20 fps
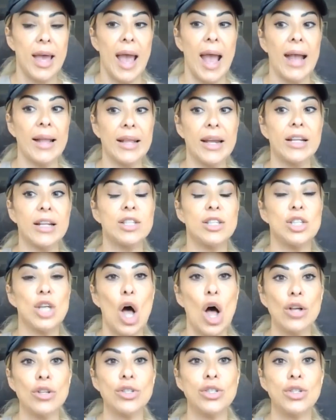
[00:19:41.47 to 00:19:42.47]
And then it's
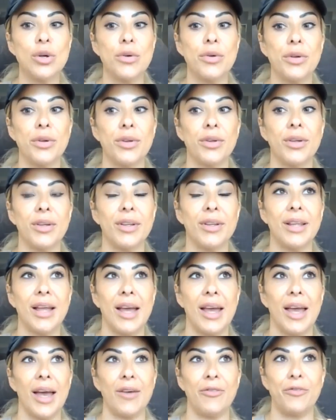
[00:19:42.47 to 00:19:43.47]
also
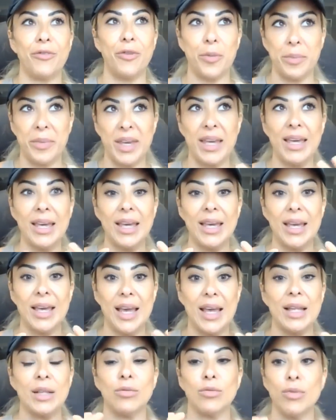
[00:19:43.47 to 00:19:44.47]
like, for me,
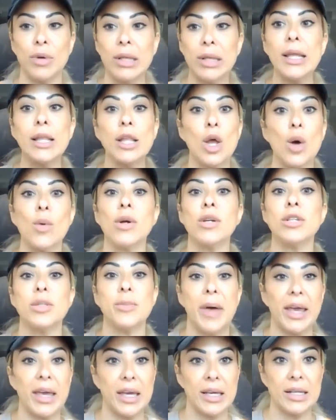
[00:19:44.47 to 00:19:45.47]
it really lowers
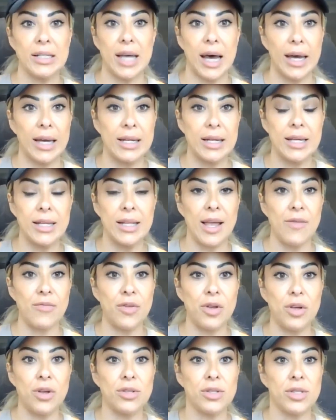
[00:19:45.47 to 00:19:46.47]
my anxiety
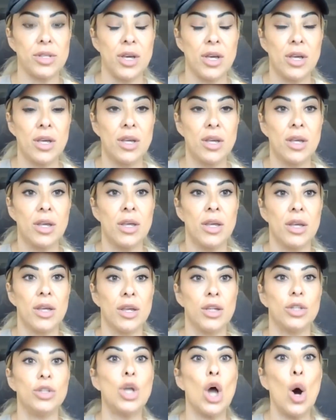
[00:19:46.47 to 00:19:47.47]
levels,
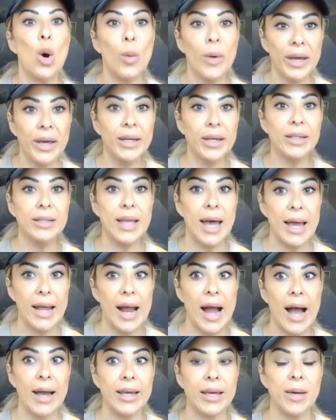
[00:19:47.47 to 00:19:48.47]
knowing that
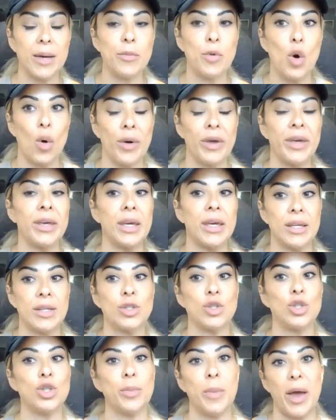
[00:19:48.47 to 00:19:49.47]
I am going
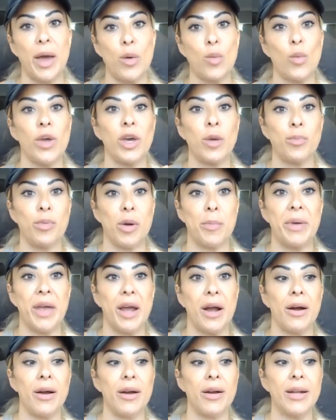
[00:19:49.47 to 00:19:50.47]
into my week
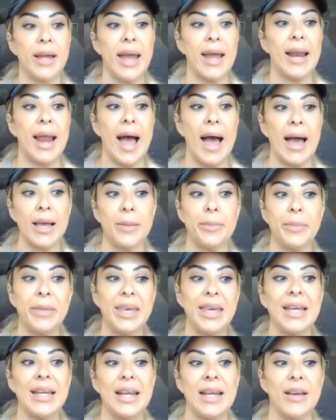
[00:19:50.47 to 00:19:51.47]
prepared and I am
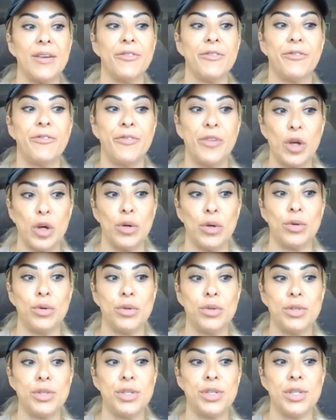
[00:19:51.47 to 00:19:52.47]
eating
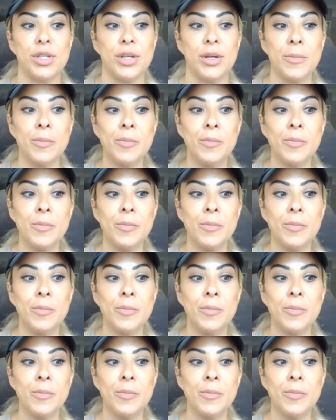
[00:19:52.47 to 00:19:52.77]
foods